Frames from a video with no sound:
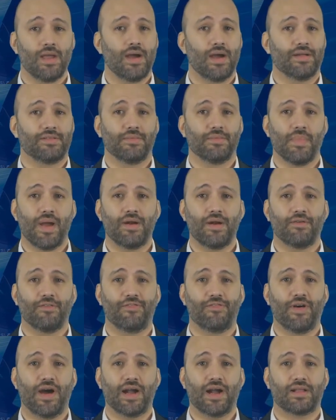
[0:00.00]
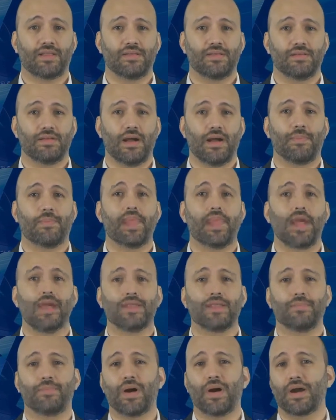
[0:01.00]
As a matter of fact, applying
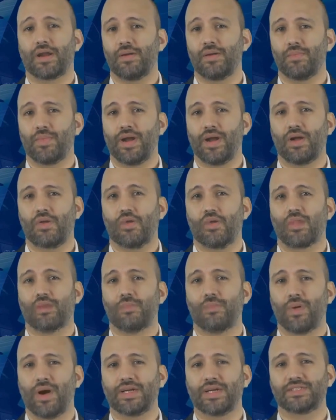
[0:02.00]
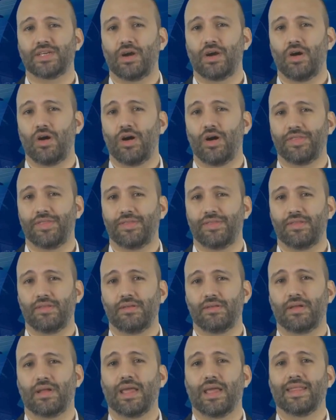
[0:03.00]
the parking brake when the brakes are hot
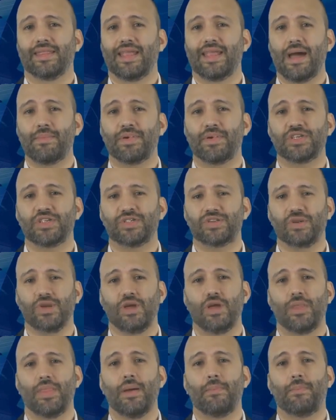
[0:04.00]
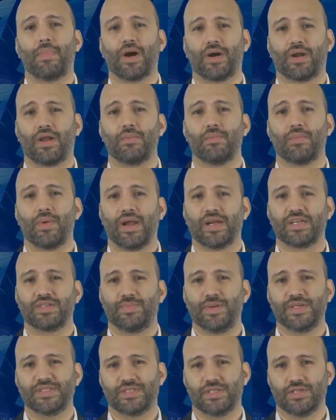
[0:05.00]
can damage the parking brake
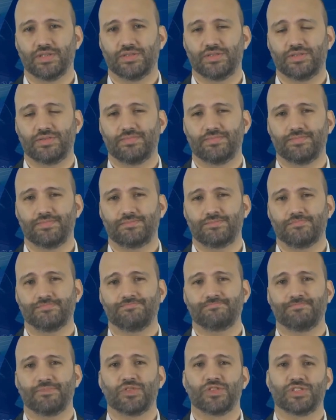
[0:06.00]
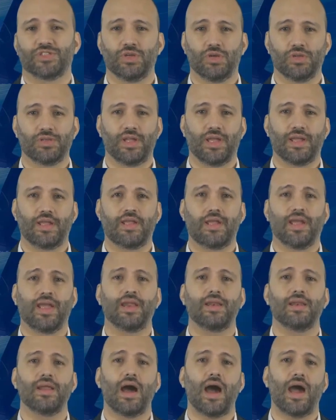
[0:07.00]
pistons, resulting
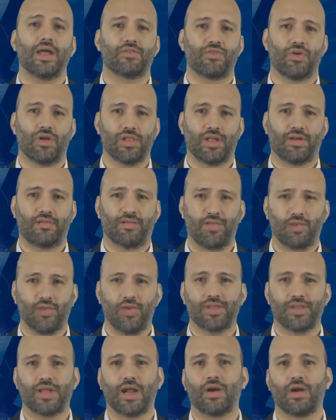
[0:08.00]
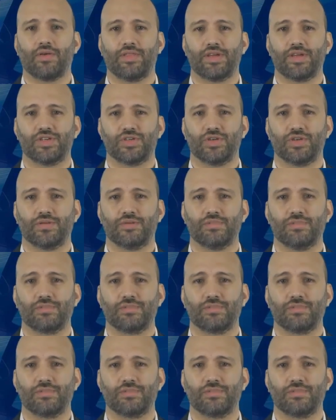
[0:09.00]
in hydraulic fluid degradation.